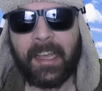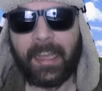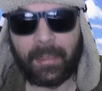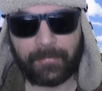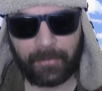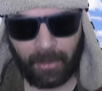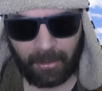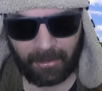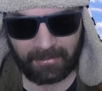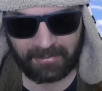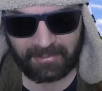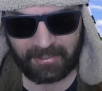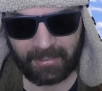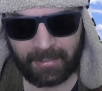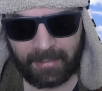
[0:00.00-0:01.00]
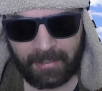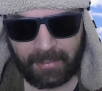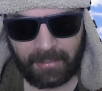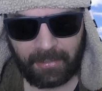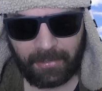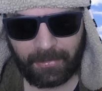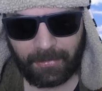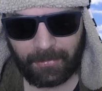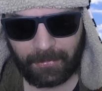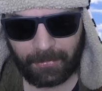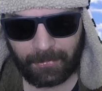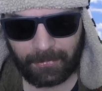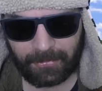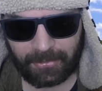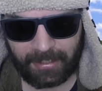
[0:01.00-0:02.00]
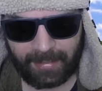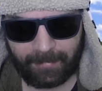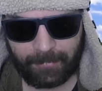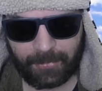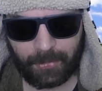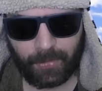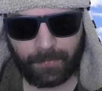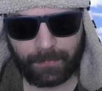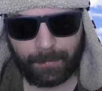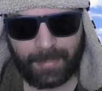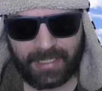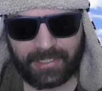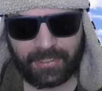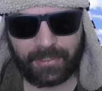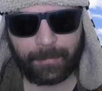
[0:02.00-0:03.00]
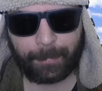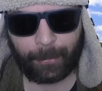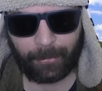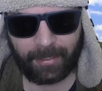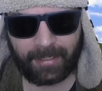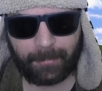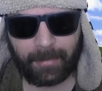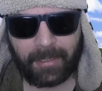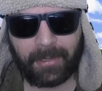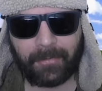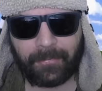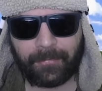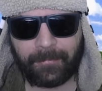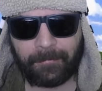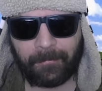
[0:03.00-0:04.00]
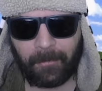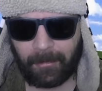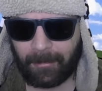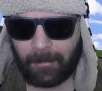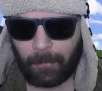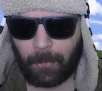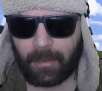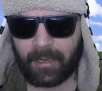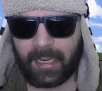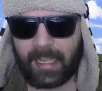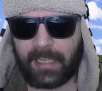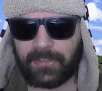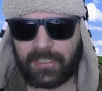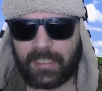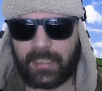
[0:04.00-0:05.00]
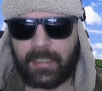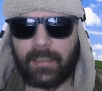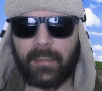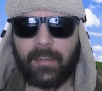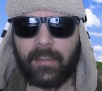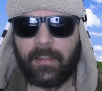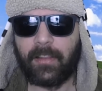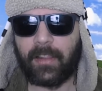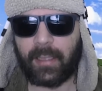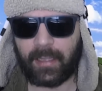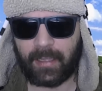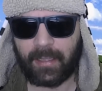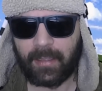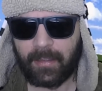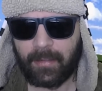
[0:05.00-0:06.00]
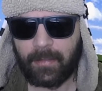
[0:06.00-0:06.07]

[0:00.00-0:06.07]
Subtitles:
If not, you seem to have missed the point by a full 180 there.